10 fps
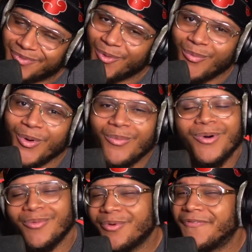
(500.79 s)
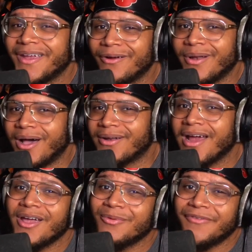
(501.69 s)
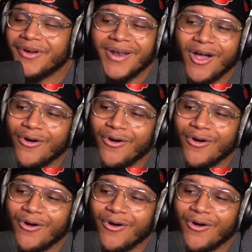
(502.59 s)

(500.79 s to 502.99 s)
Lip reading: We'll figure it out. All right, we'll figure it out.